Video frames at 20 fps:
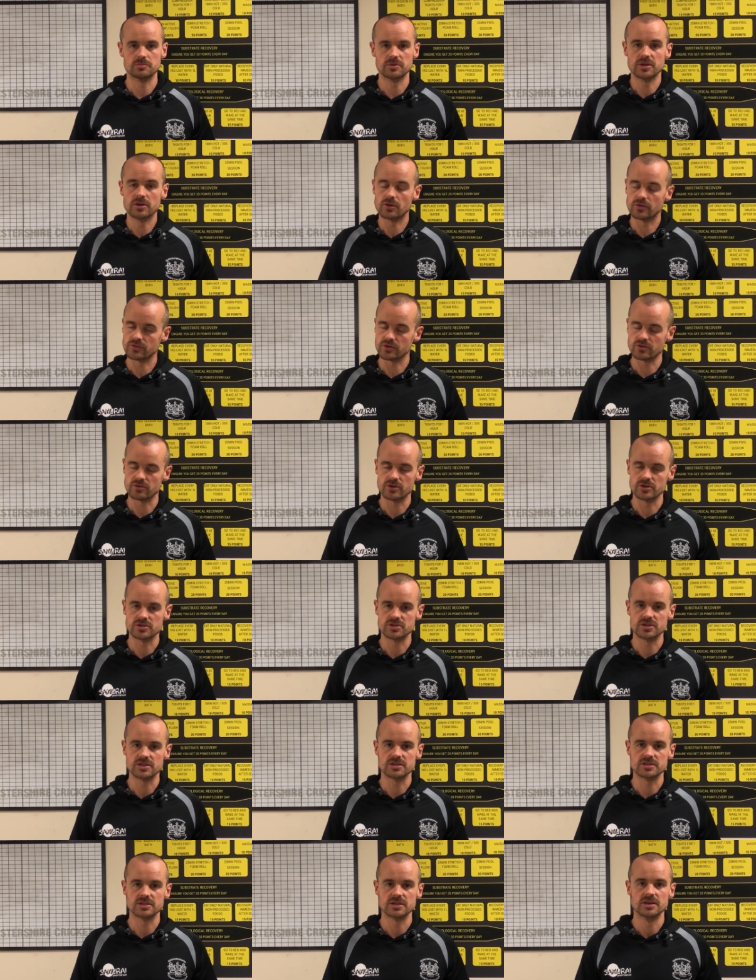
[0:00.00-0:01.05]
being on the
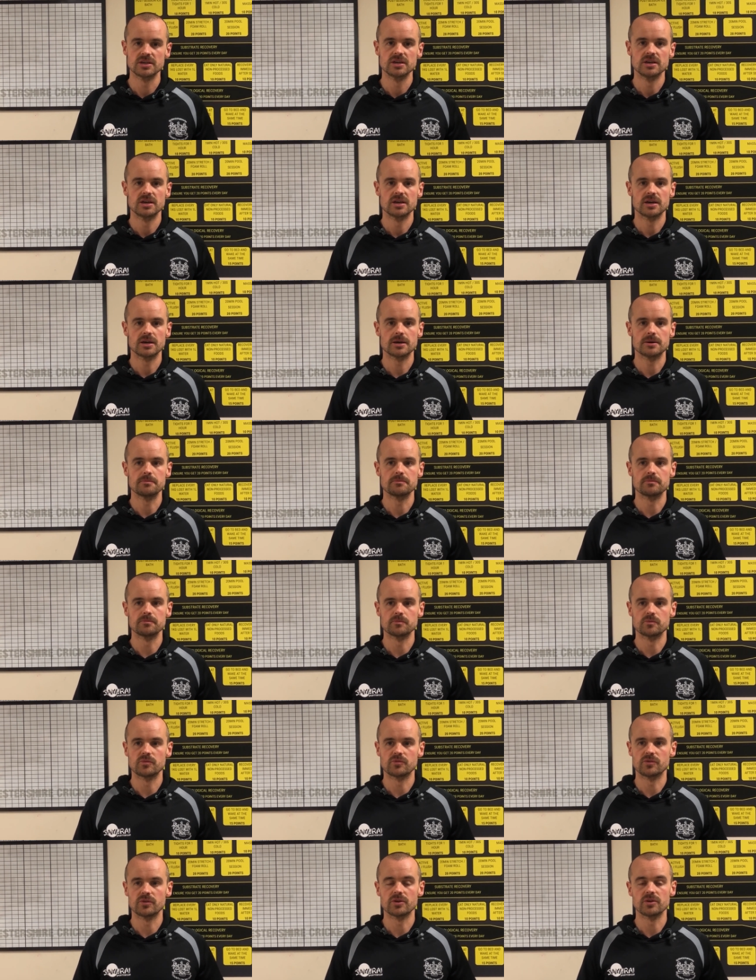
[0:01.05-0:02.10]
crutches
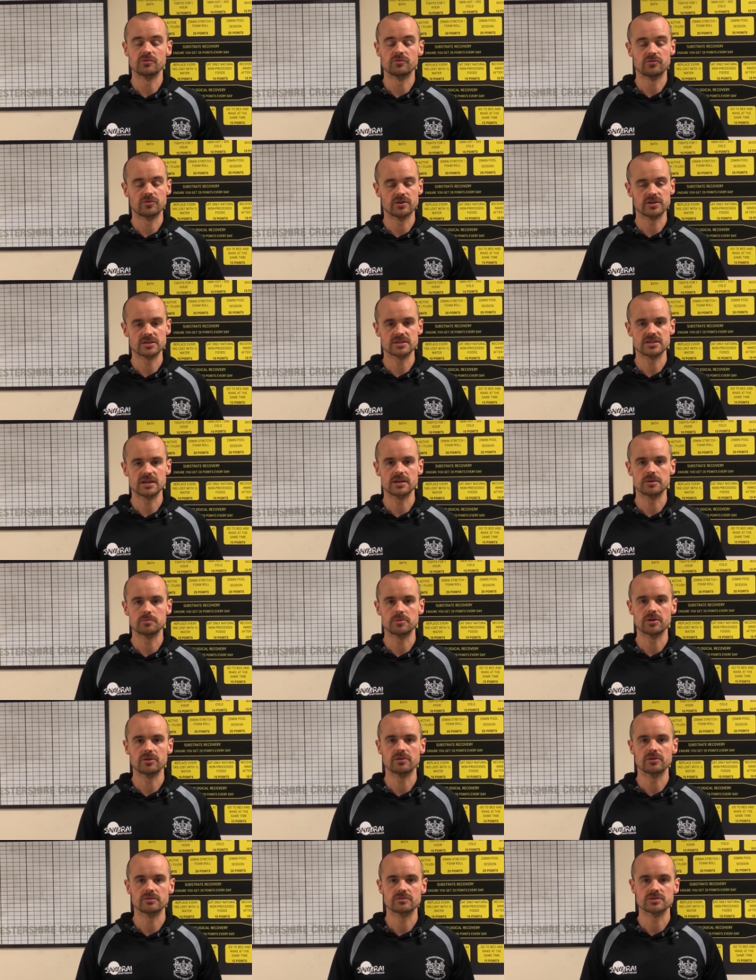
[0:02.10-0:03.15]
for an extended
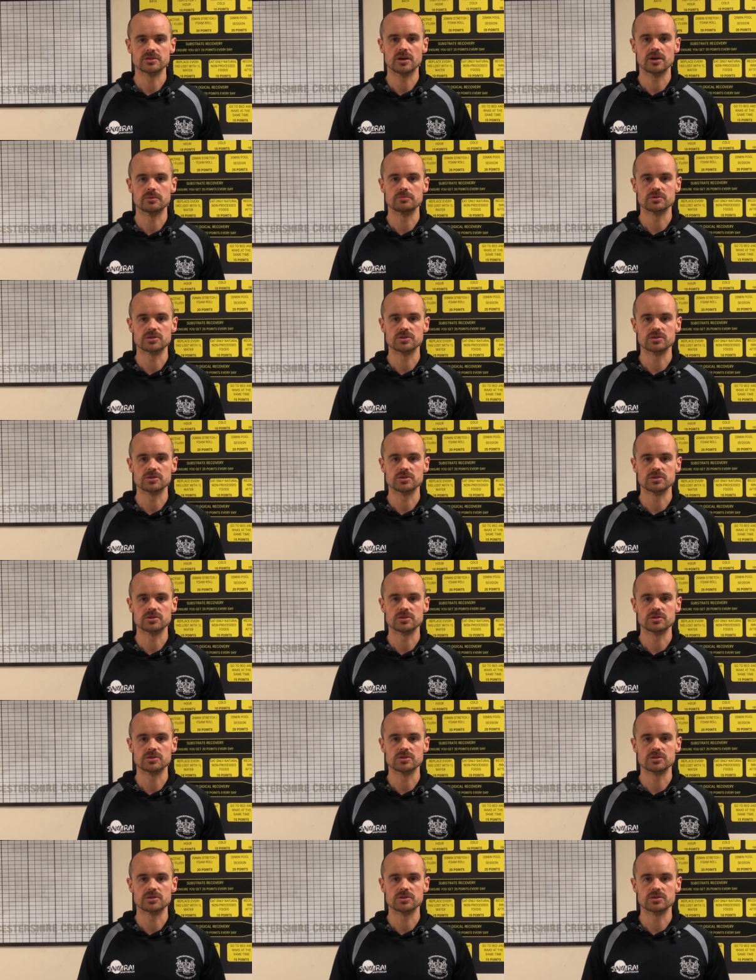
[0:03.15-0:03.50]
period of time.